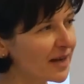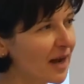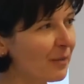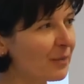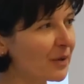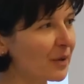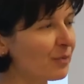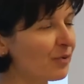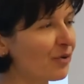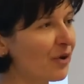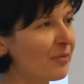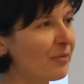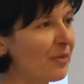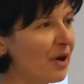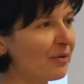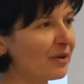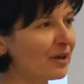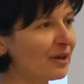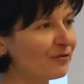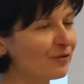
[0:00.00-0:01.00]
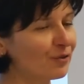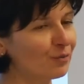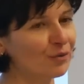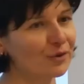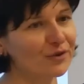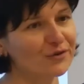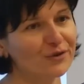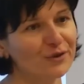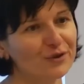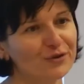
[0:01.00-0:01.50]
coming primarily from
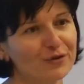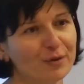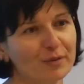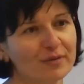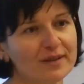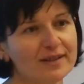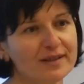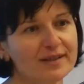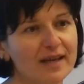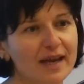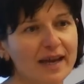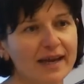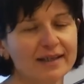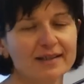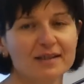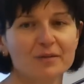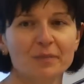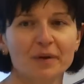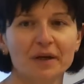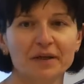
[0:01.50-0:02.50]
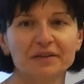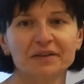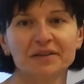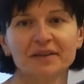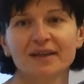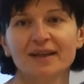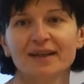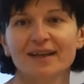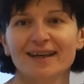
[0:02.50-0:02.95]
research from the States, but